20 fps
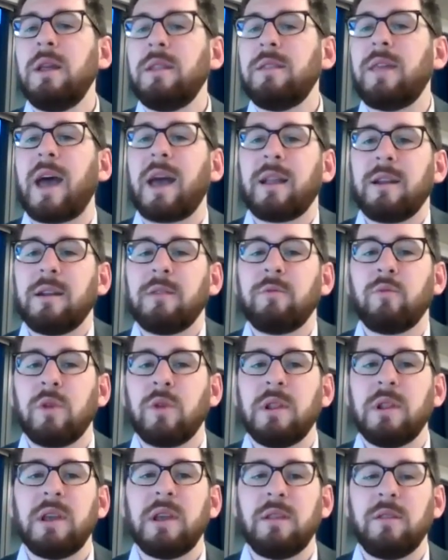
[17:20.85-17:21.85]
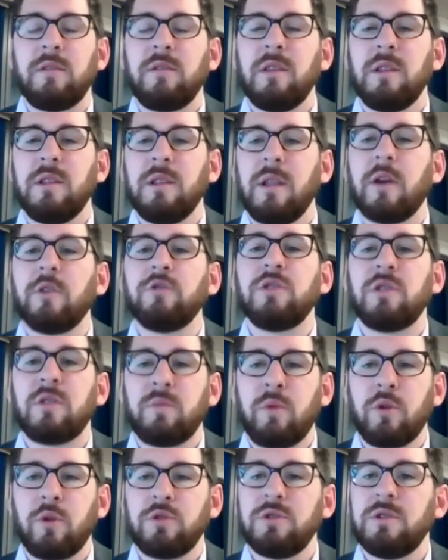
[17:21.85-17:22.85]
That really is the largest
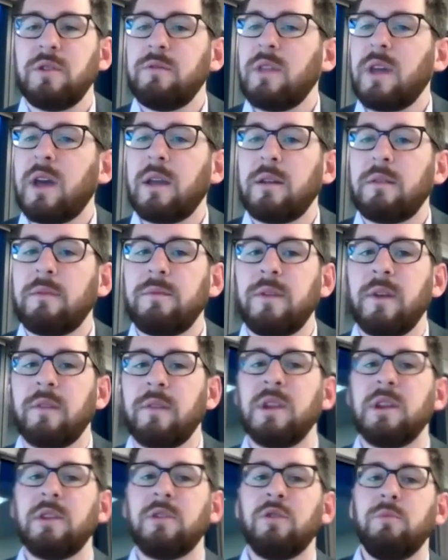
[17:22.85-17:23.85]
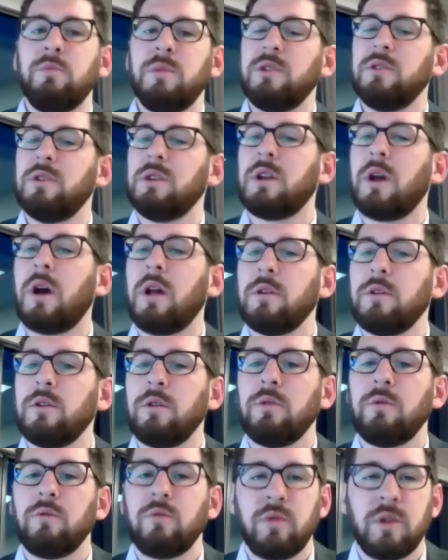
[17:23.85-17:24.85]
portion of that $52 million
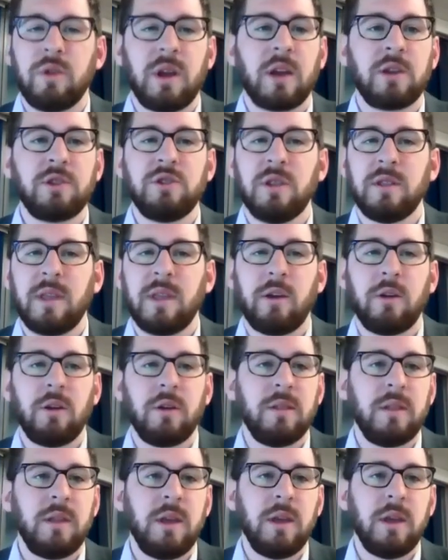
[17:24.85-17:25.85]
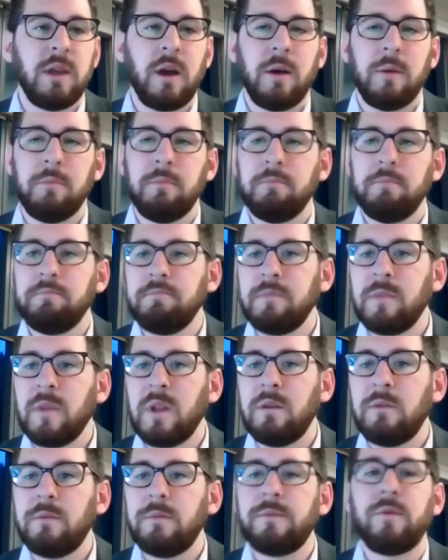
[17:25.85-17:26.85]
reduction there on the
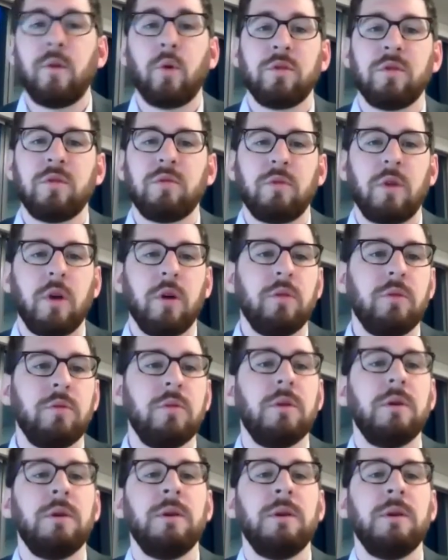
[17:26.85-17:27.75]
fourth row.